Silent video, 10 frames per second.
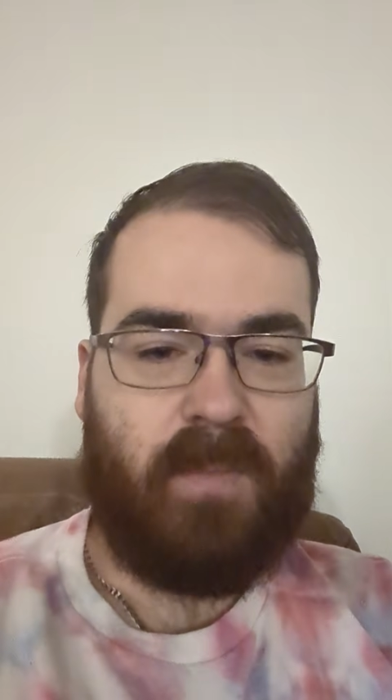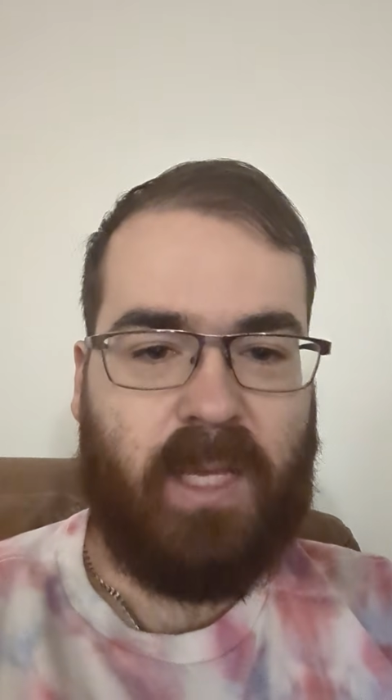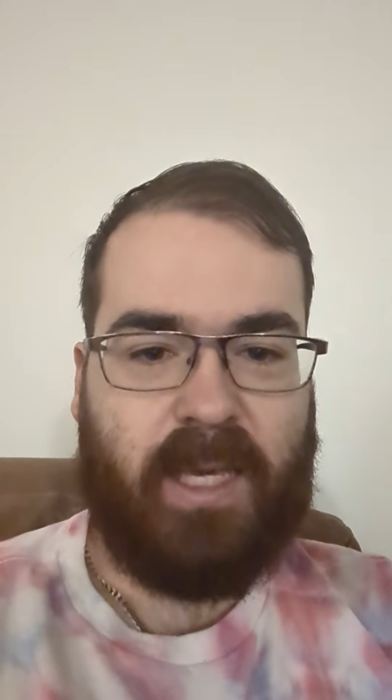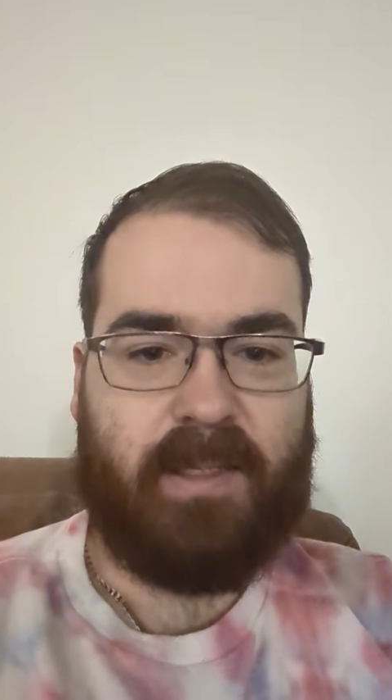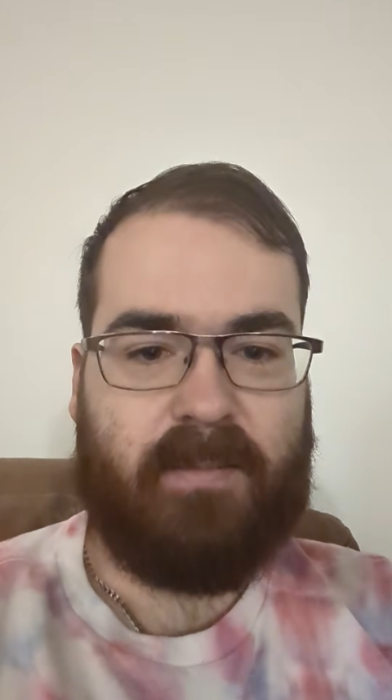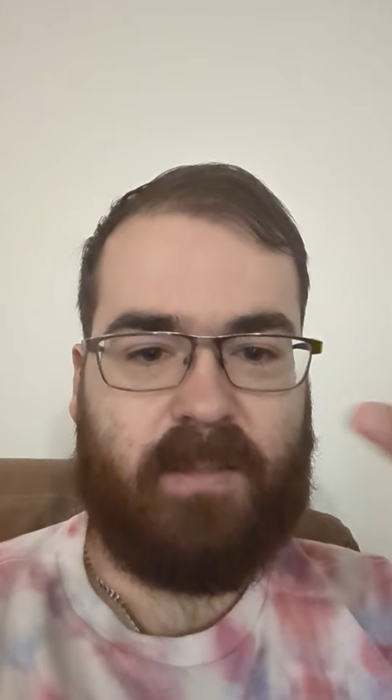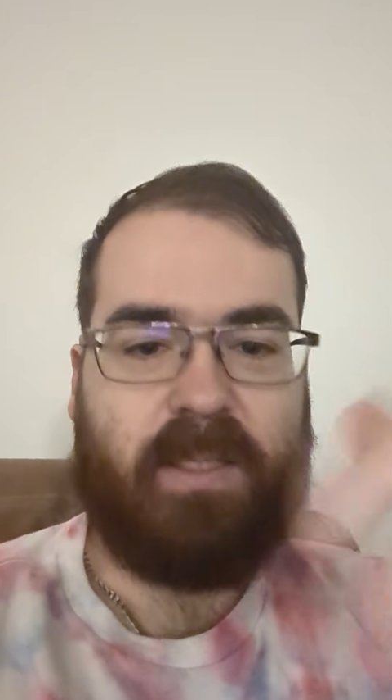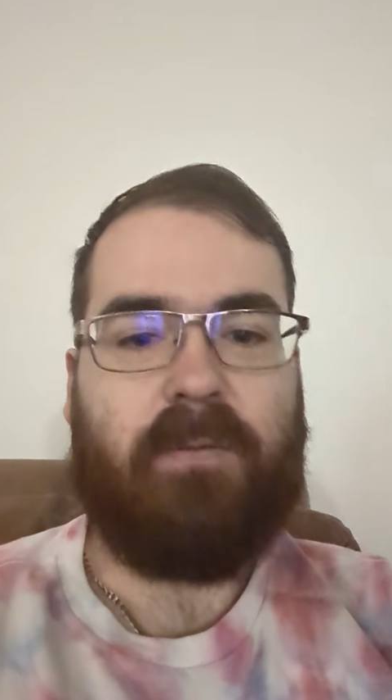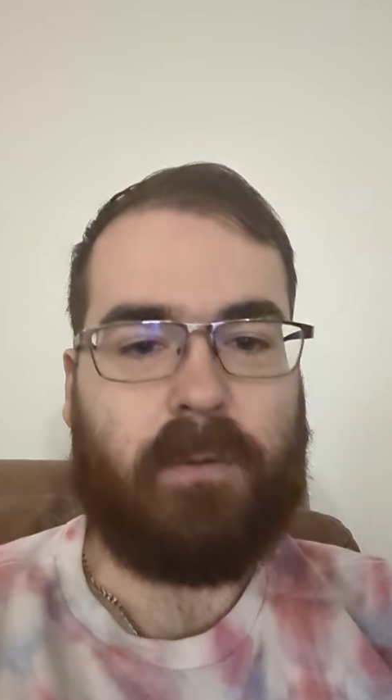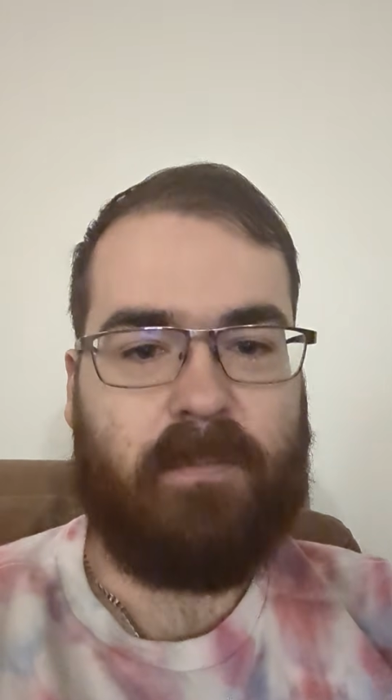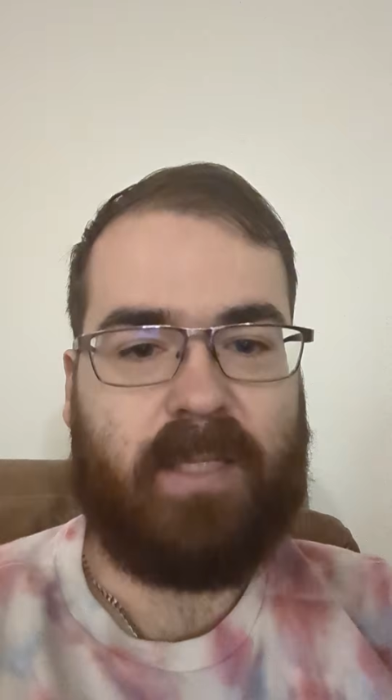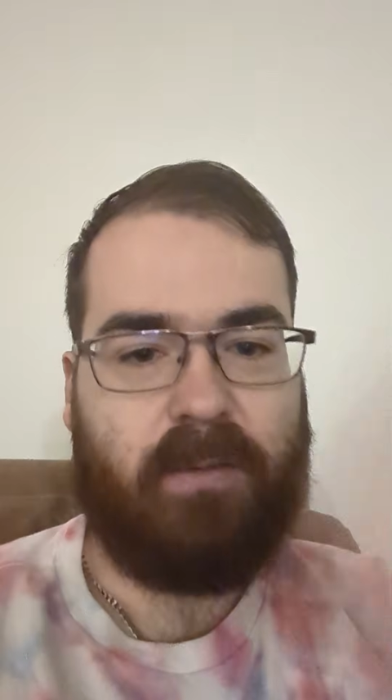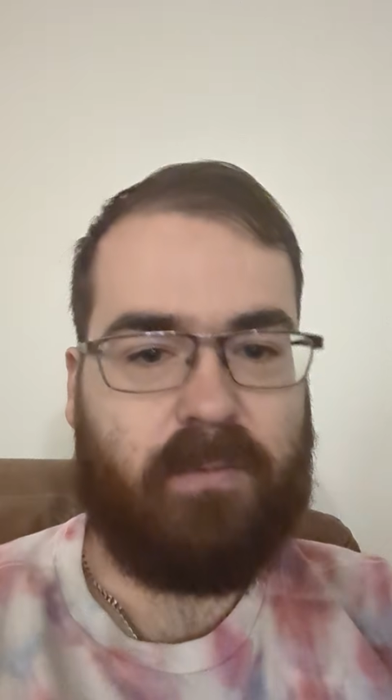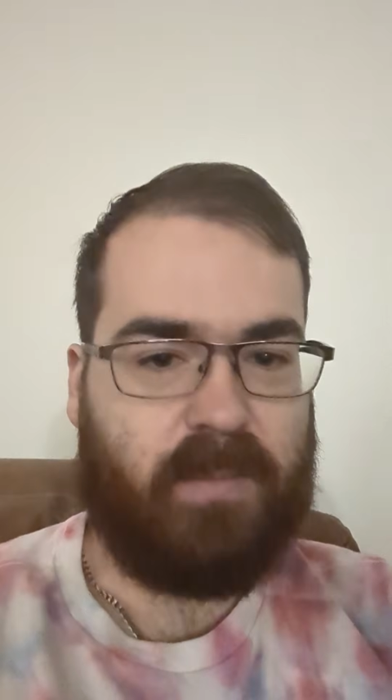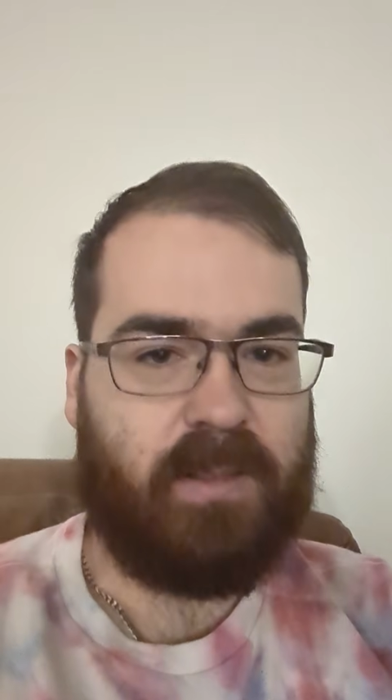and discover
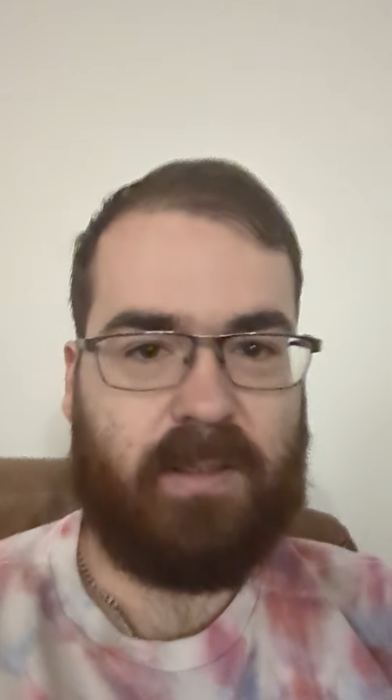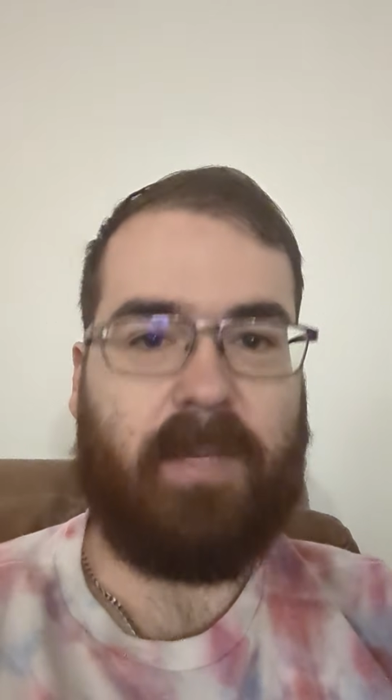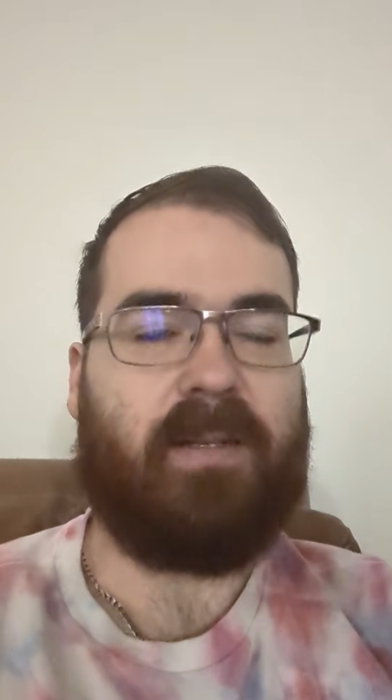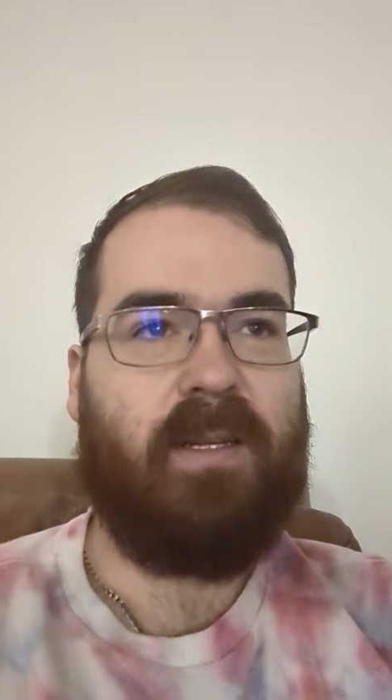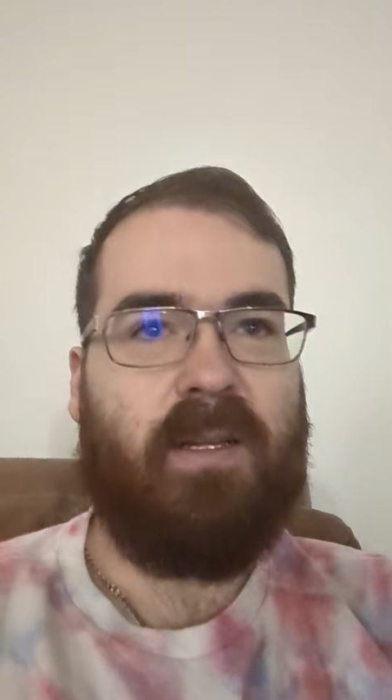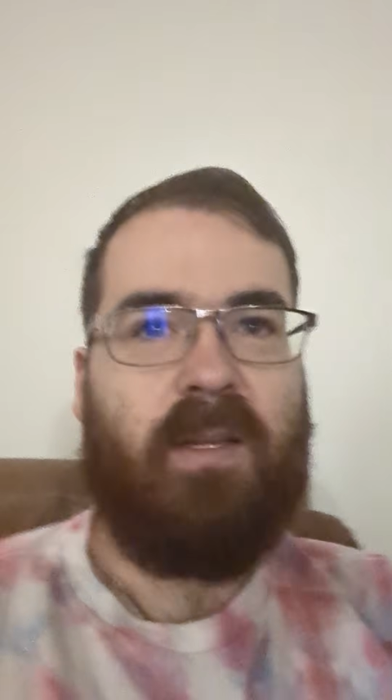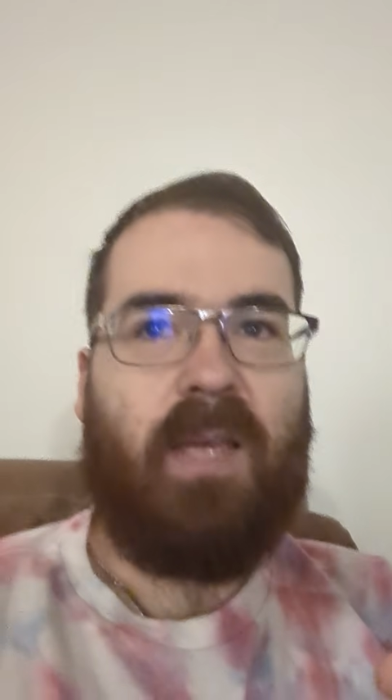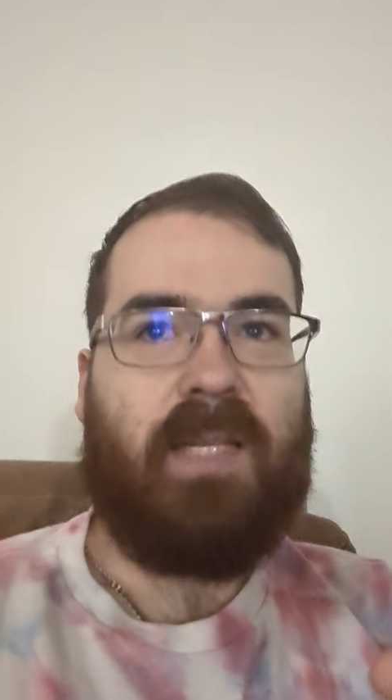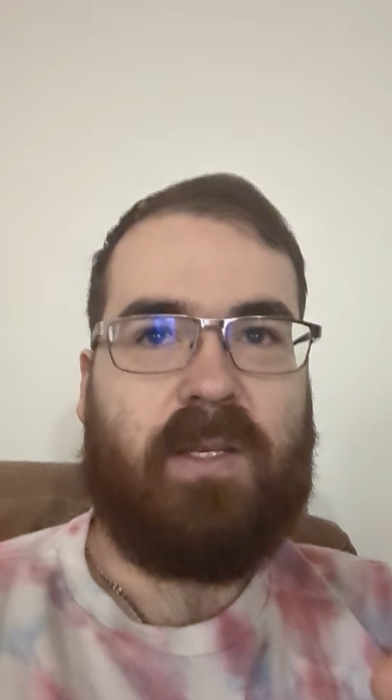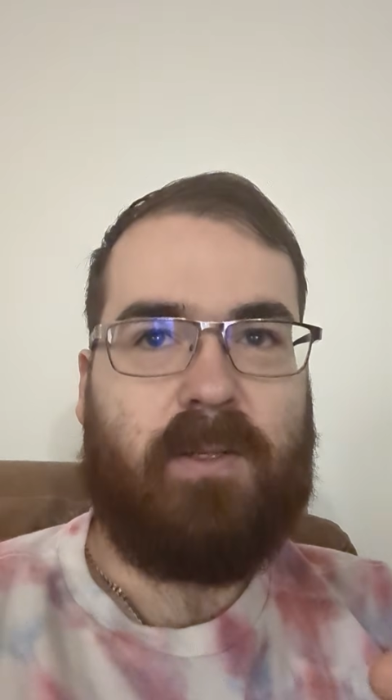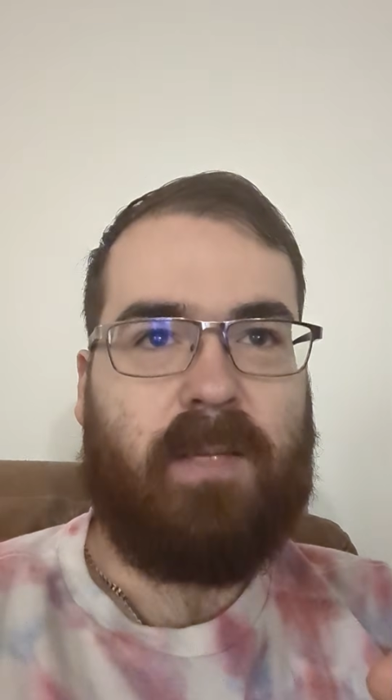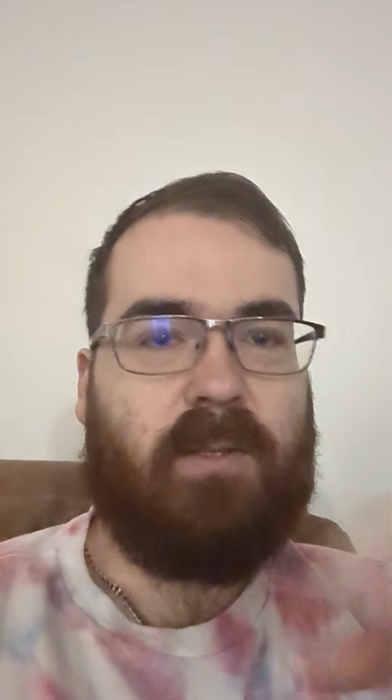myself this domain. And so